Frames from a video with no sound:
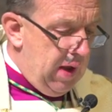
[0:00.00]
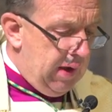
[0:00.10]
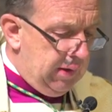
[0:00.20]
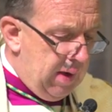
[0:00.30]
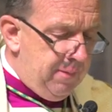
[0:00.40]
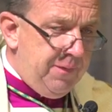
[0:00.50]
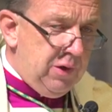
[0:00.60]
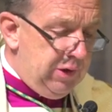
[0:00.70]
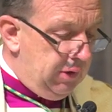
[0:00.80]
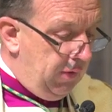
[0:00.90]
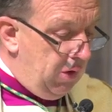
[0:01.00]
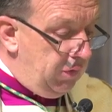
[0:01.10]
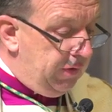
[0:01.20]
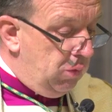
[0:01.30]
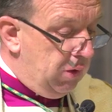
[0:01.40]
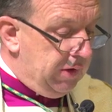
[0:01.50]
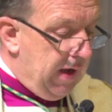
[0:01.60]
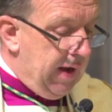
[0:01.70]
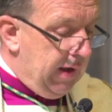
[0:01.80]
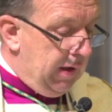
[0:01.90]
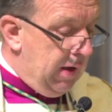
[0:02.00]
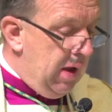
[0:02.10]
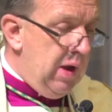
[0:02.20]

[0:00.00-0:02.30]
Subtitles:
and comfort to those who were dying